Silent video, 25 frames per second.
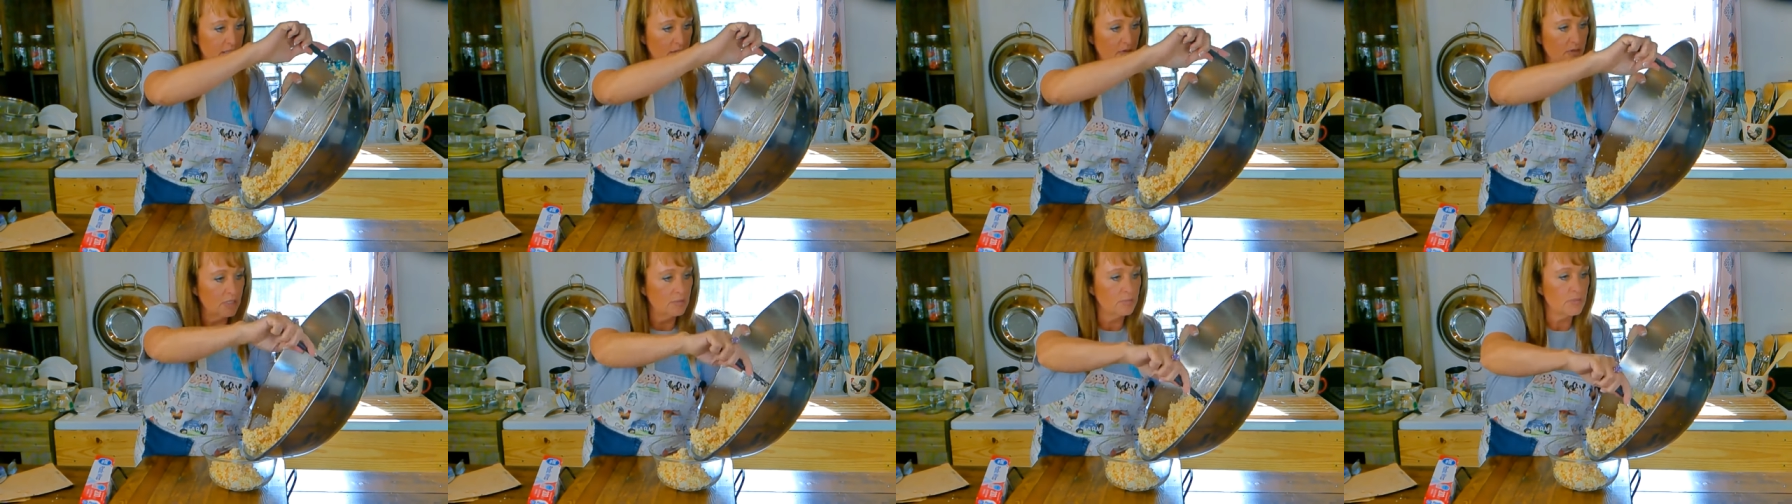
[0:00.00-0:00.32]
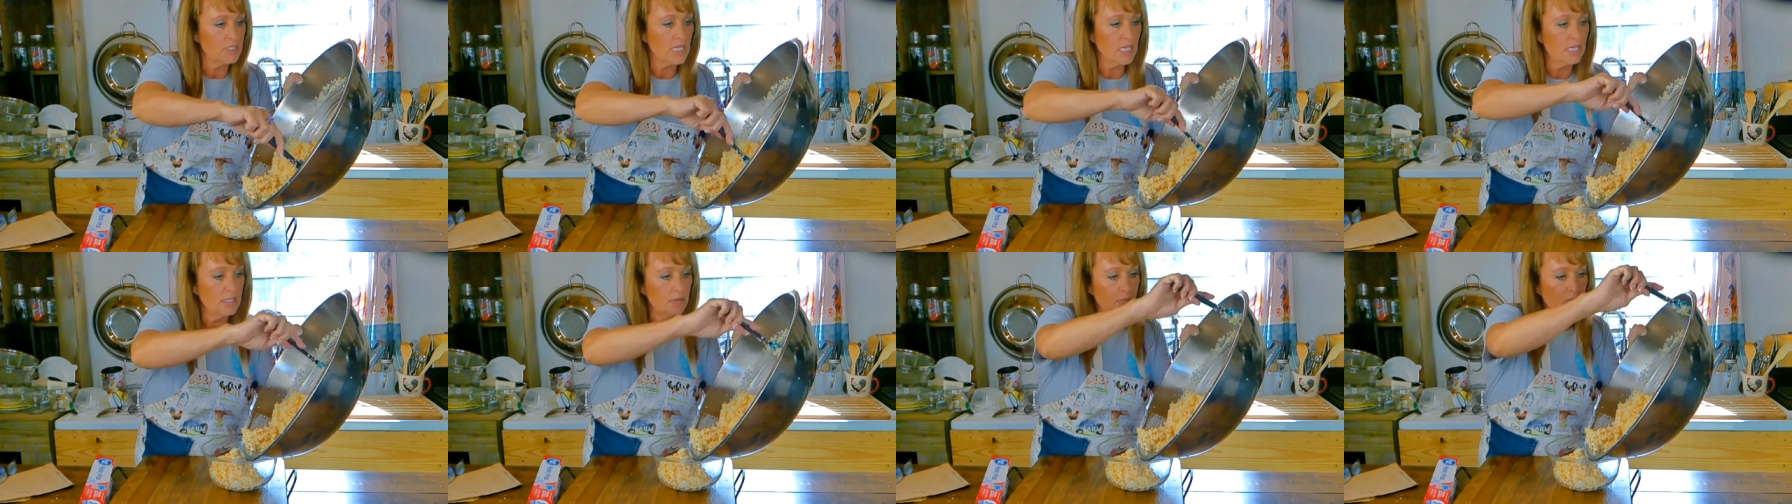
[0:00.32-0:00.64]
Don't
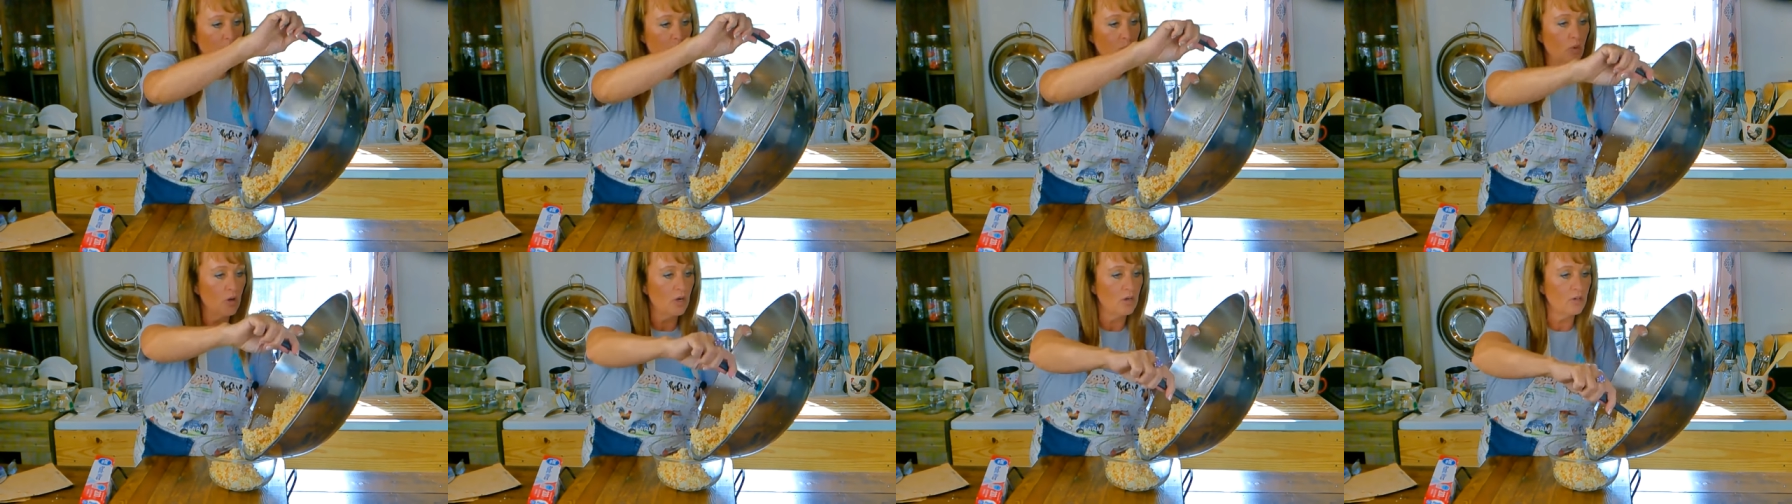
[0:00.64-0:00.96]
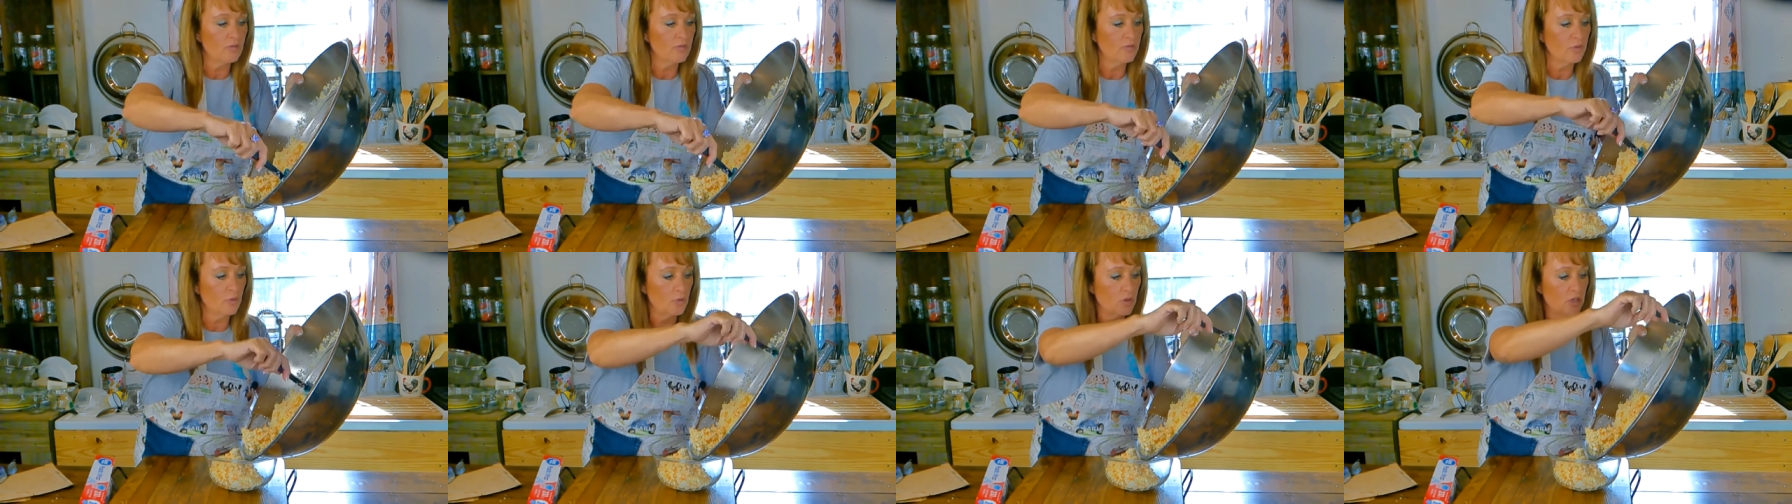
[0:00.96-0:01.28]
even take my
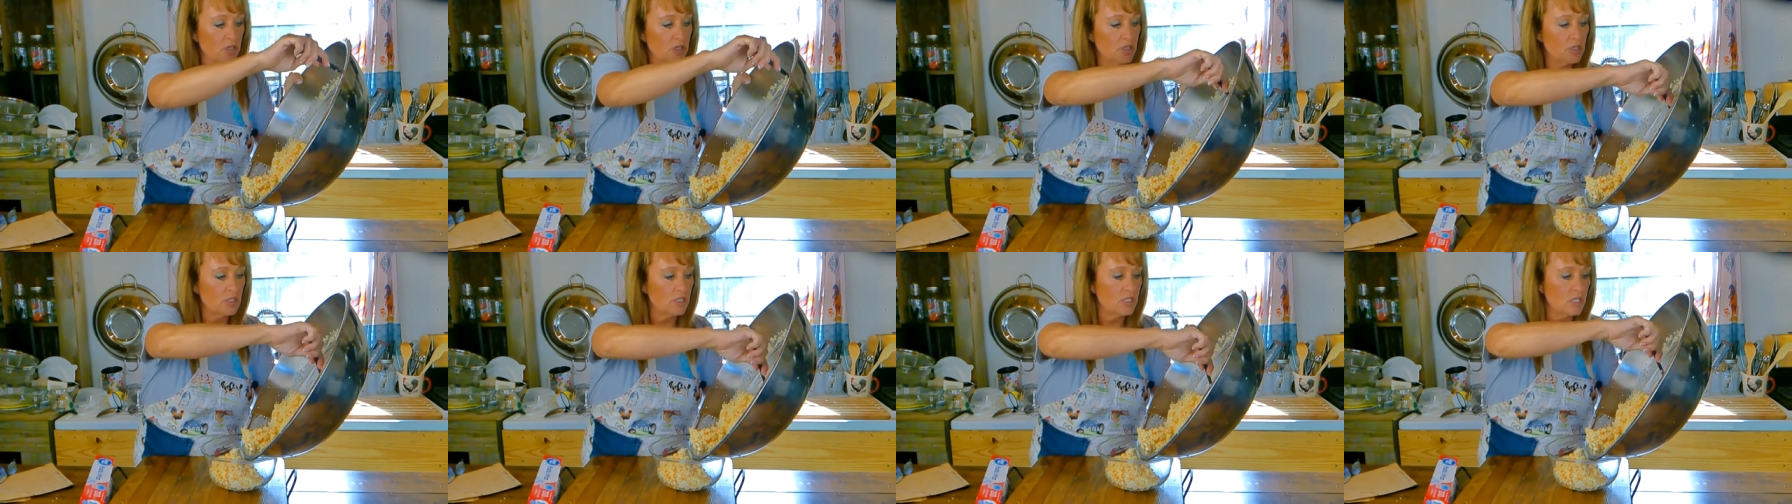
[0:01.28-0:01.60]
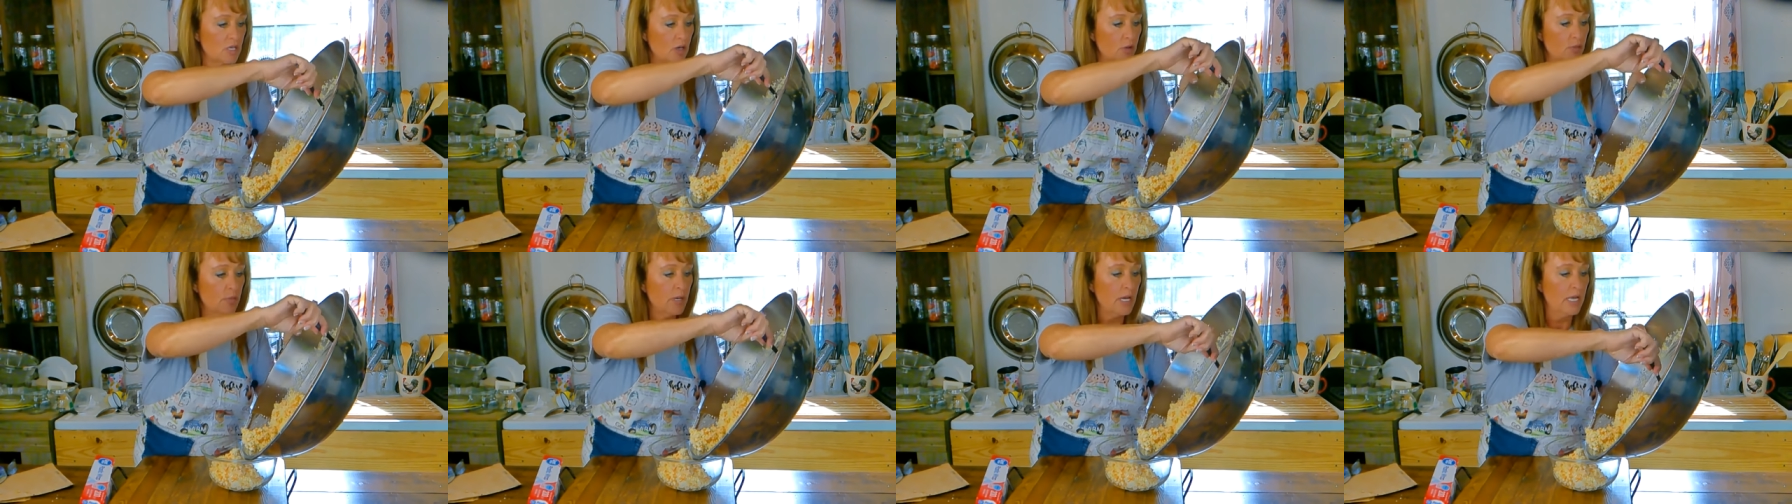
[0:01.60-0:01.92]
word for it.
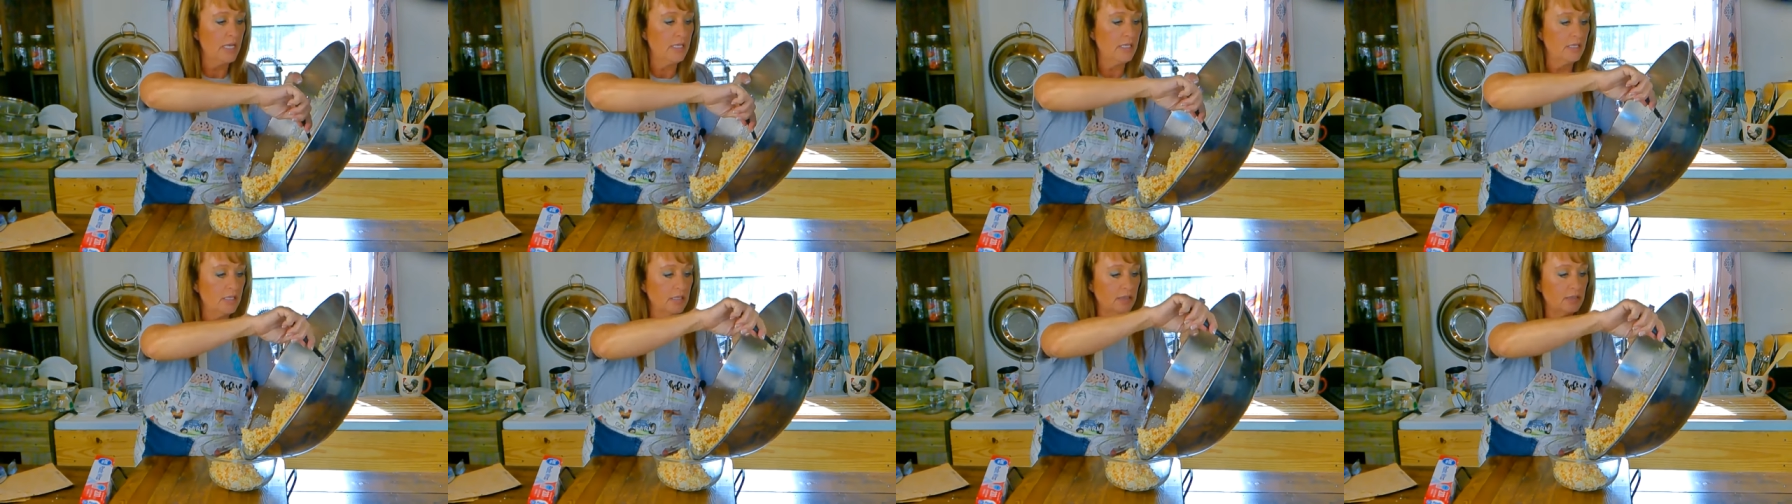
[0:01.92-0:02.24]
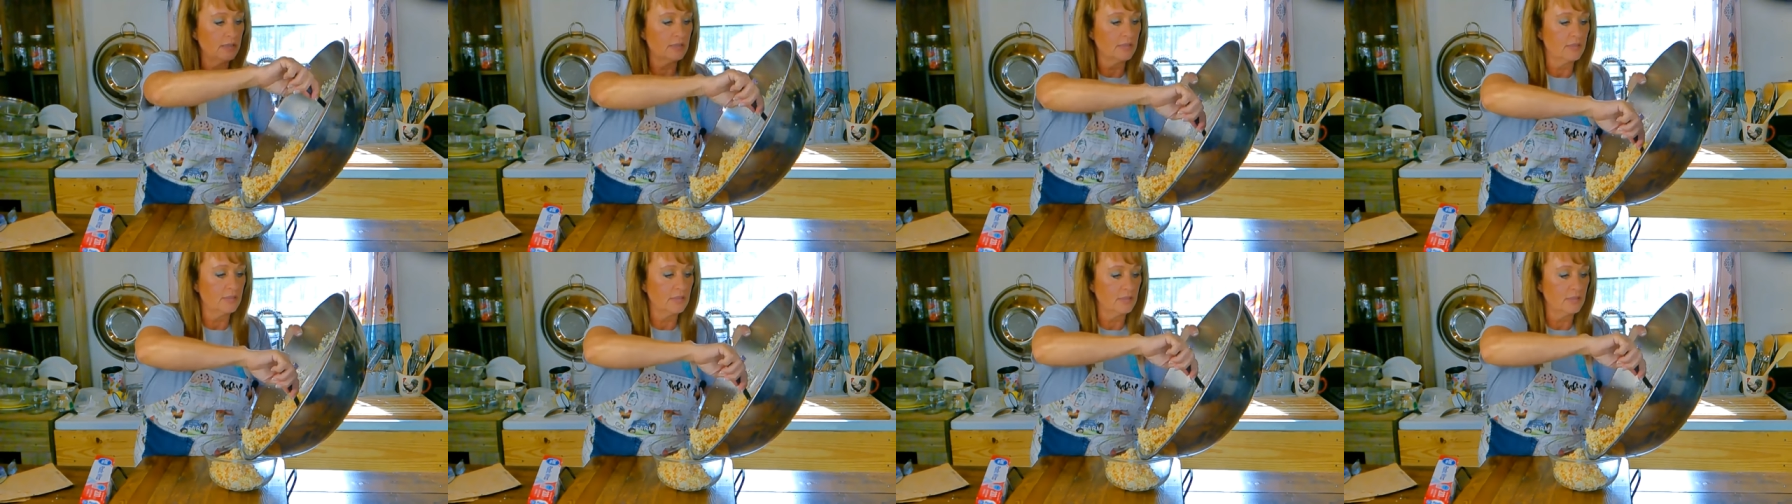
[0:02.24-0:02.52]
Just go make it.